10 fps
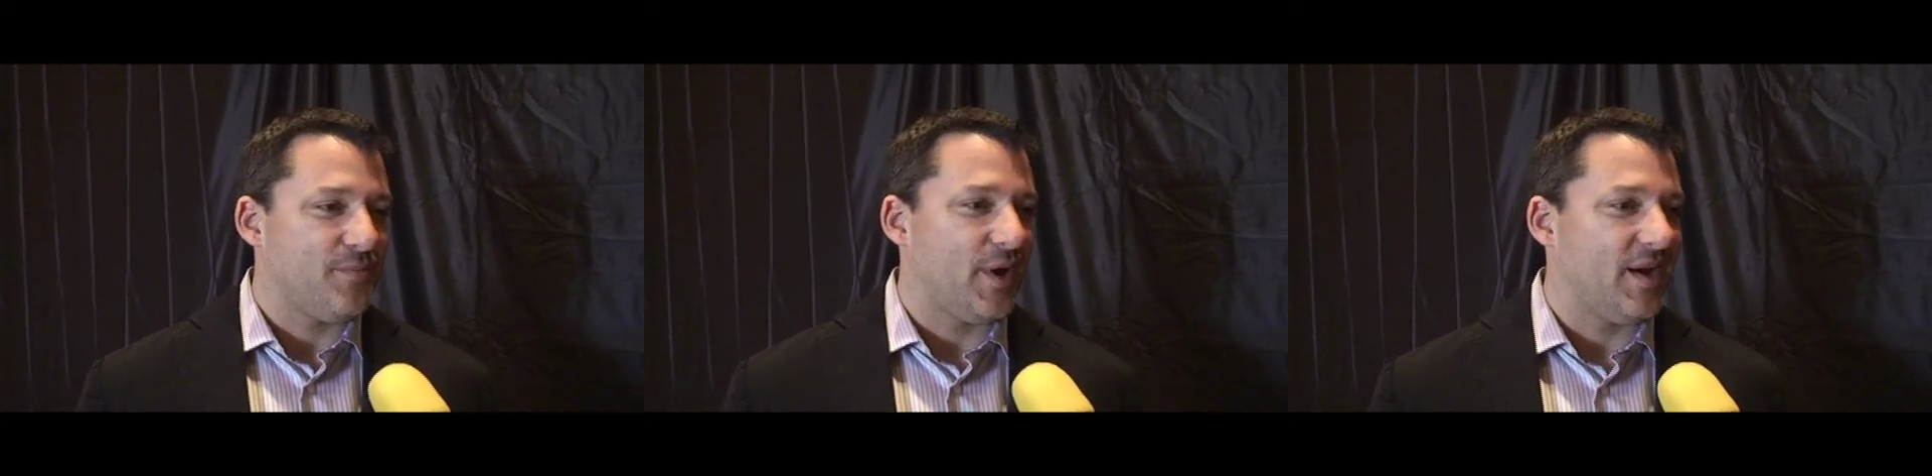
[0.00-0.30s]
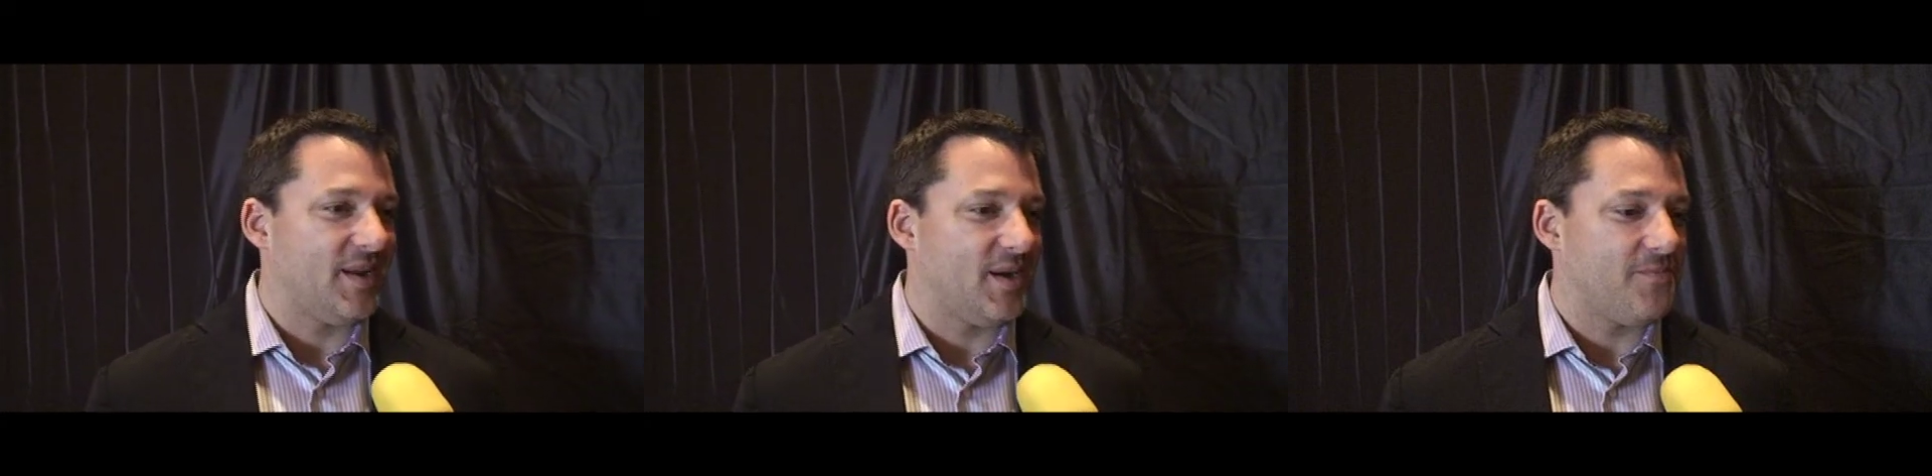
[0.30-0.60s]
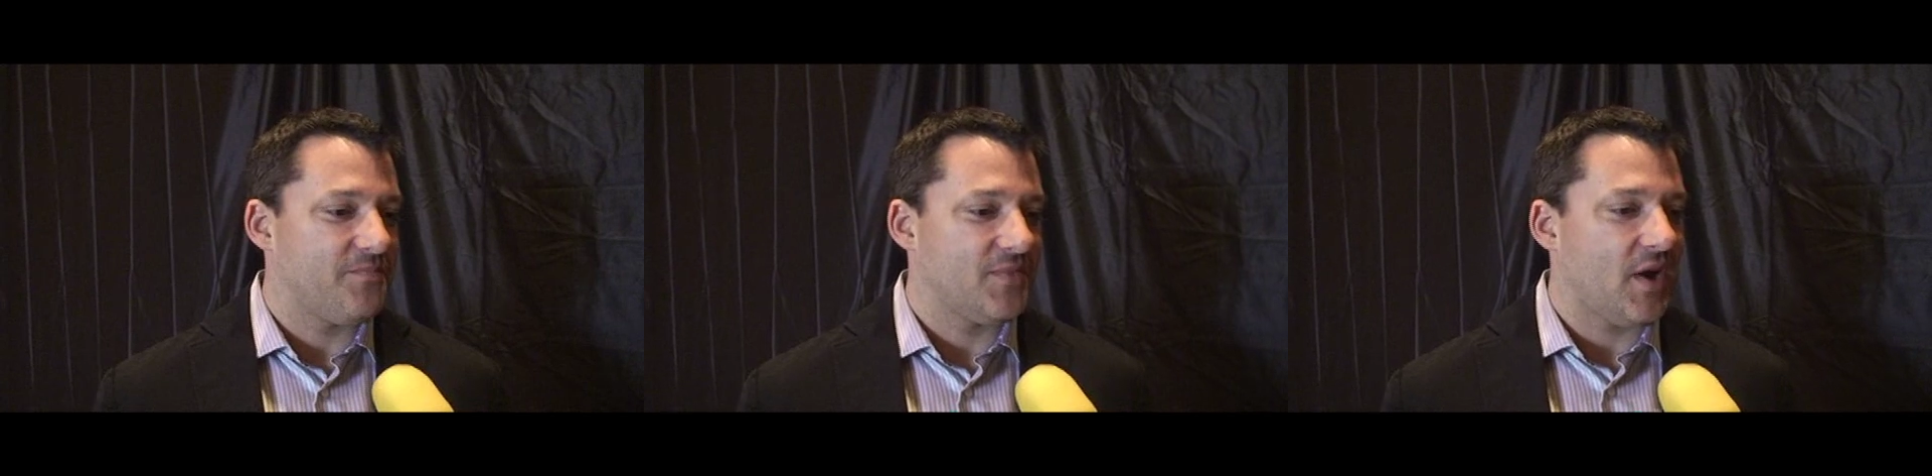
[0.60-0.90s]

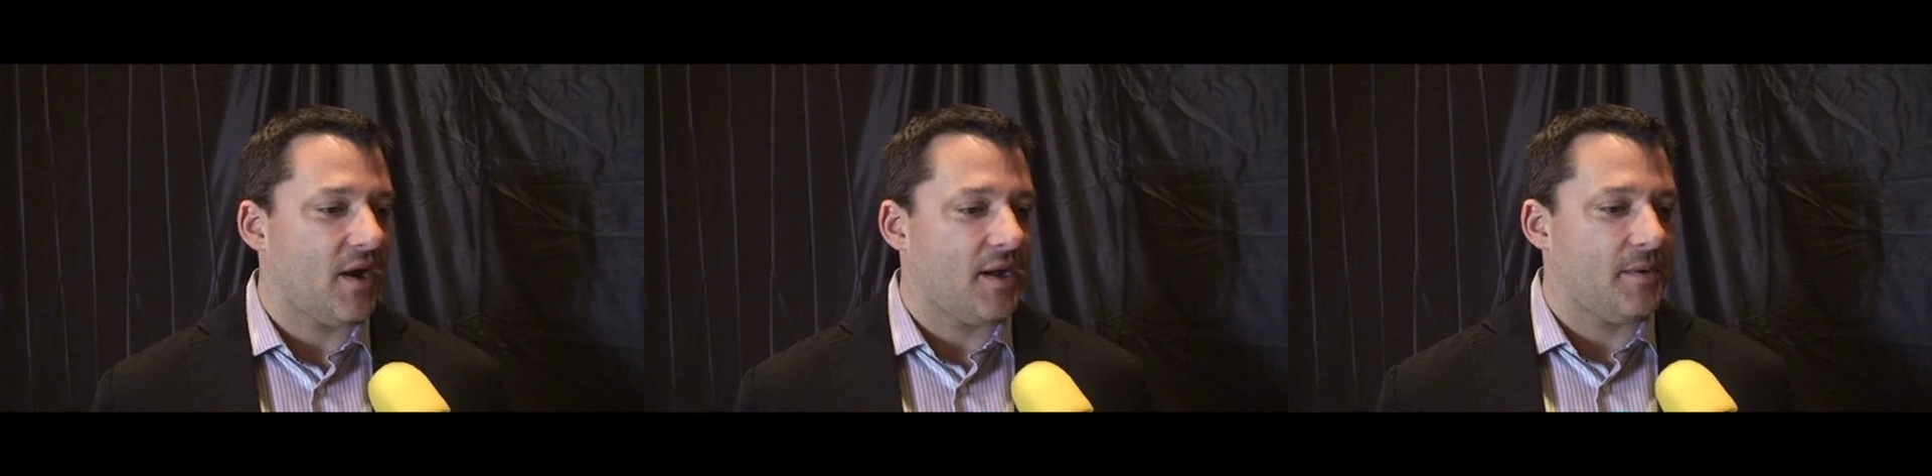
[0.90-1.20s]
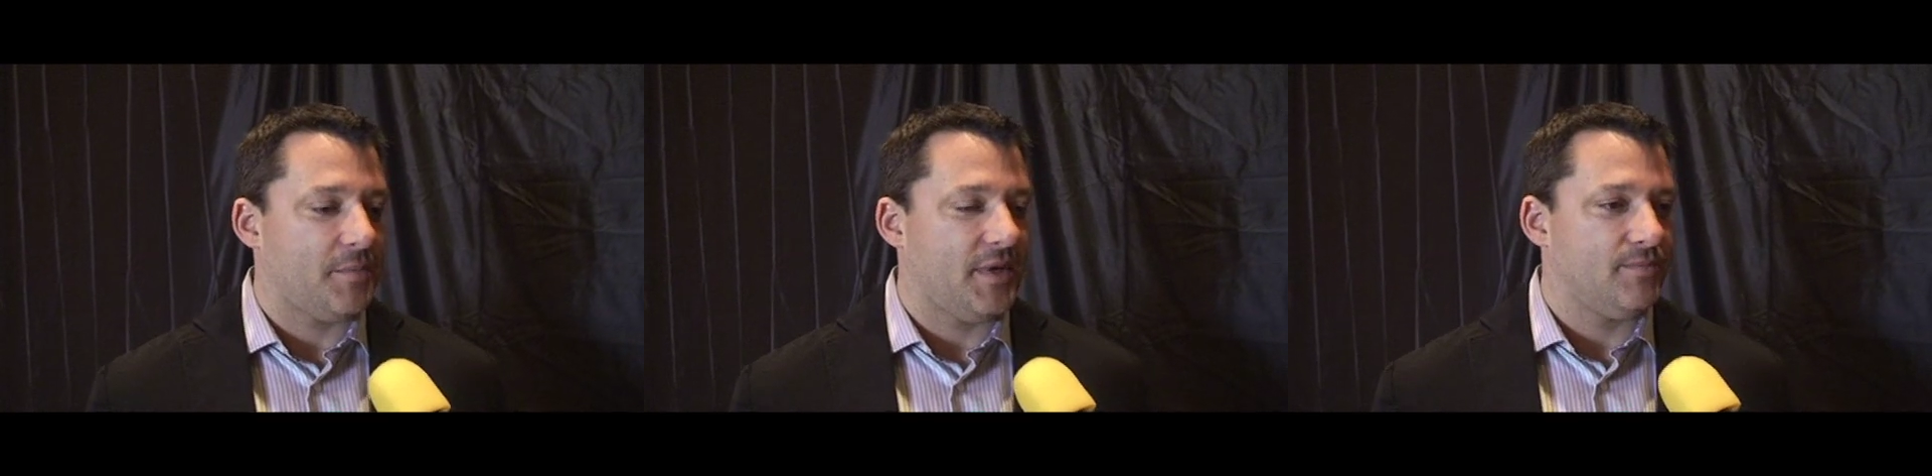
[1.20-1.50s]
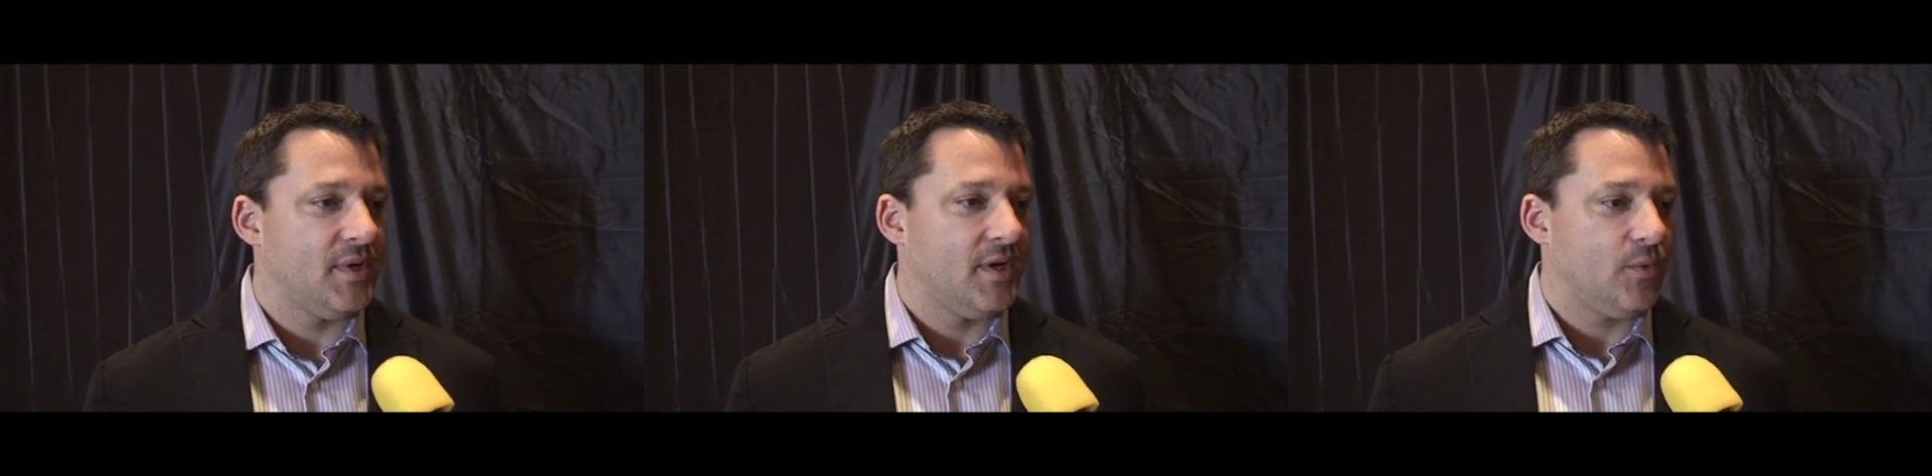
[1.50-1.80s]
But no, I mean,